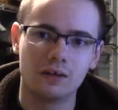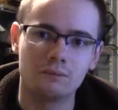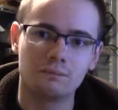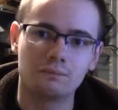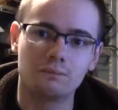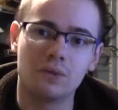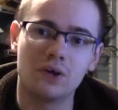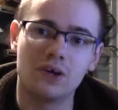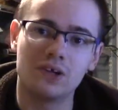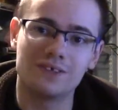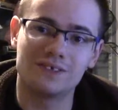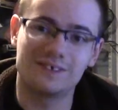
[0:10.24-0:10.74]

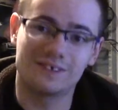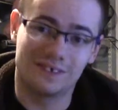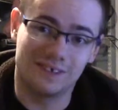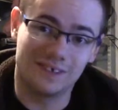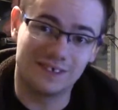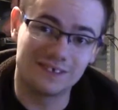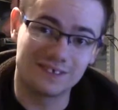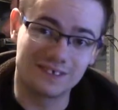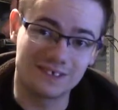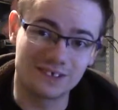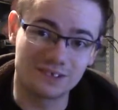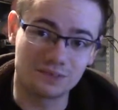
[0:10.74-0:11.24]
But
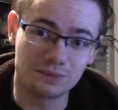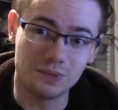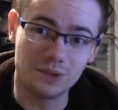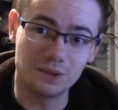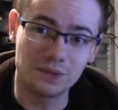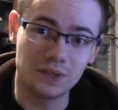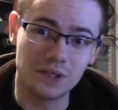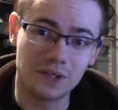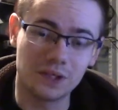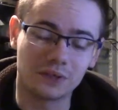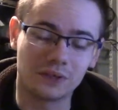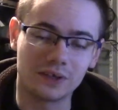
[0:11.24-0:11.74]
is this
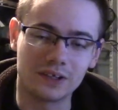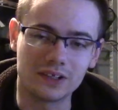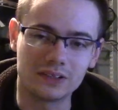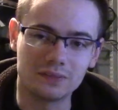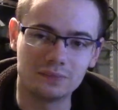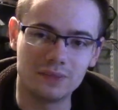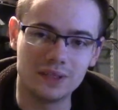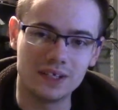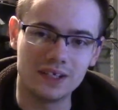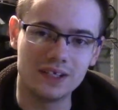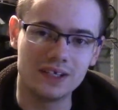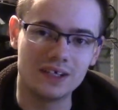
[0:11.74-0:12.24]
movie going to
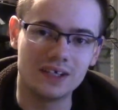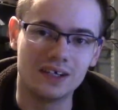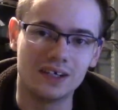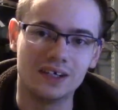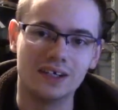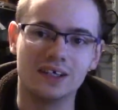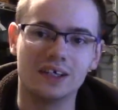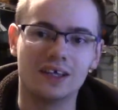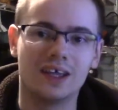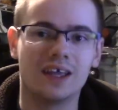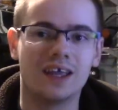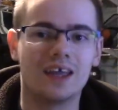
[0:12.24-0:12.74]
be
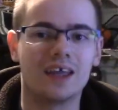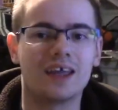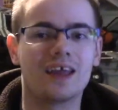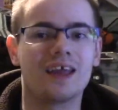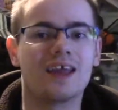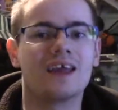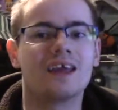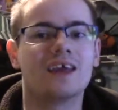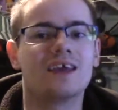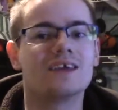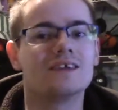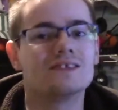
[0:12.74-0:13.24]

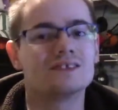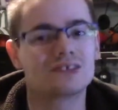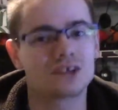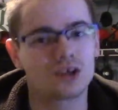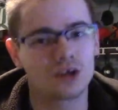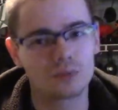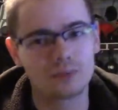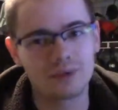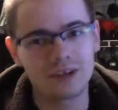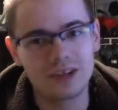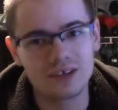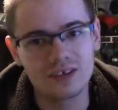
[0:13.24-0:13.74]
a
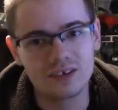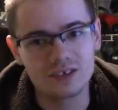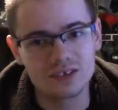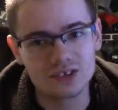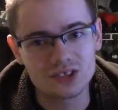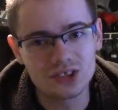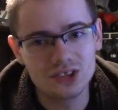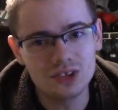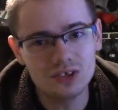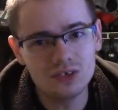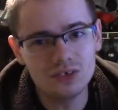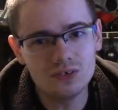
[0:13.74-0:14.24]
Terminator
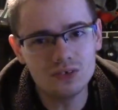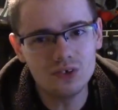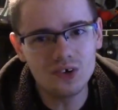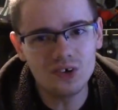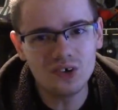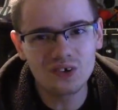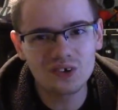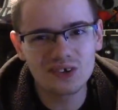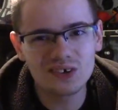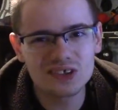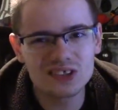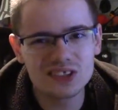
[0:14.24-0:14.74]
2,
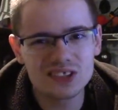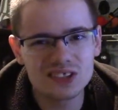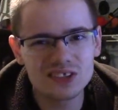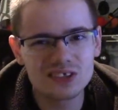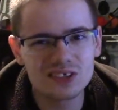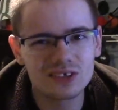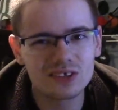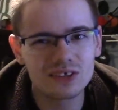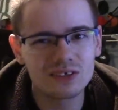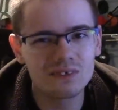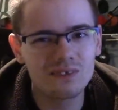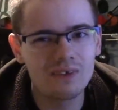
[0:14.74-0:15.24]
or is it
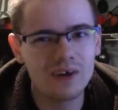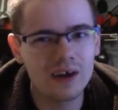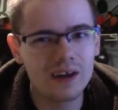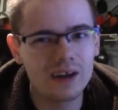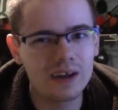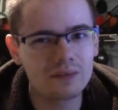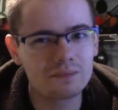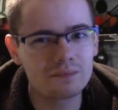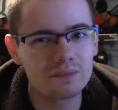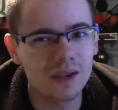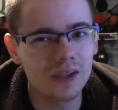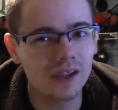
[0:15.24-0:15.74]
going to wind
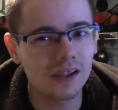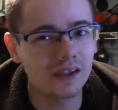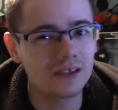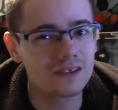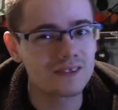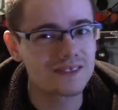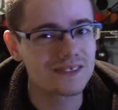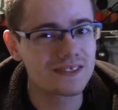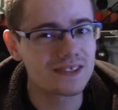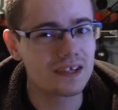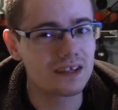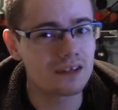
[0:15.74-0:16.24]
up being a
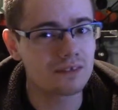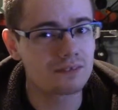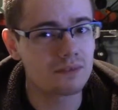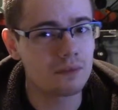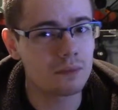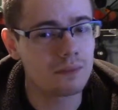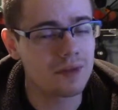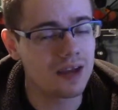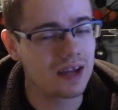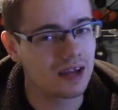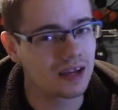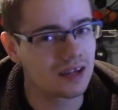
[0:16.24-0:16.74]
Son of the
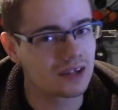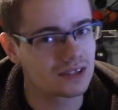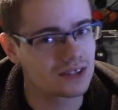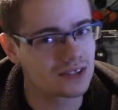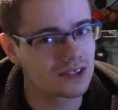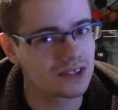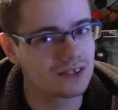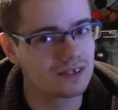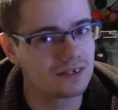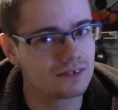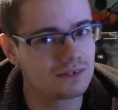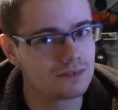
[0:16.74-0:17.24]

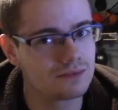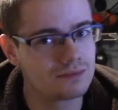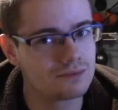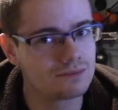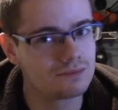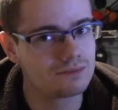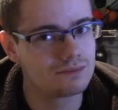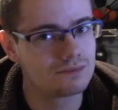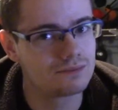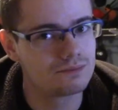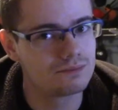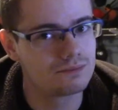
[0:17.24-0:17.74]
Mask?
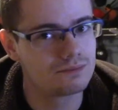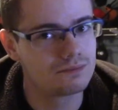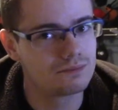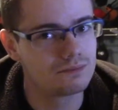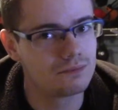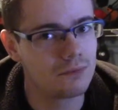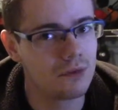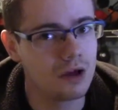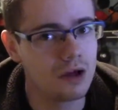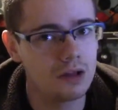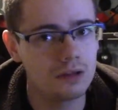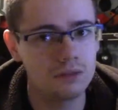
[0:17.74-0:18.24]

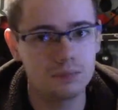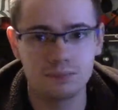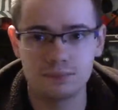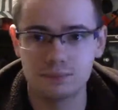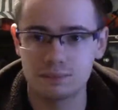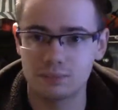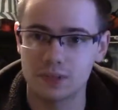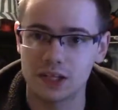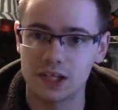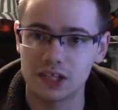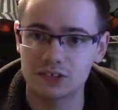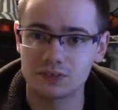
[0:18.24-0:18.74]
Well,
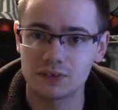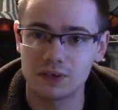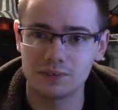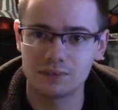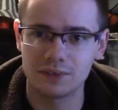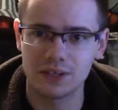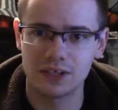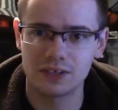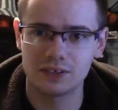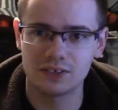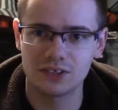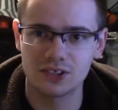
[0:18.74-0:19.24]
that's what
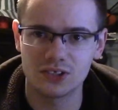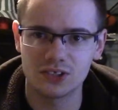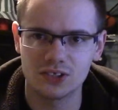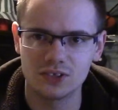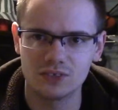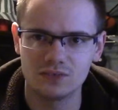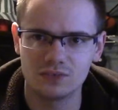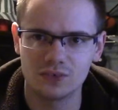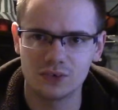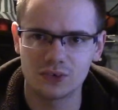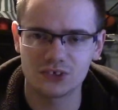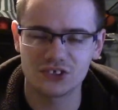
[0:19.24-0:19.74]
we're here to do
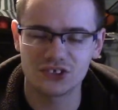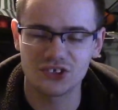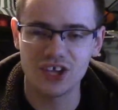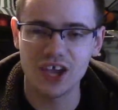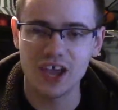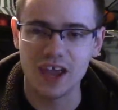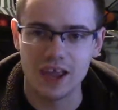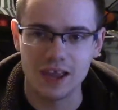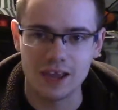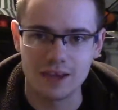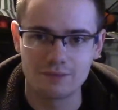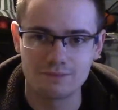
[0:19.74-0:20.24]
for
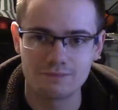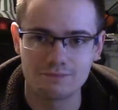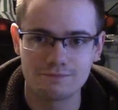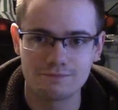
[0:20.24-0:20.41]
today.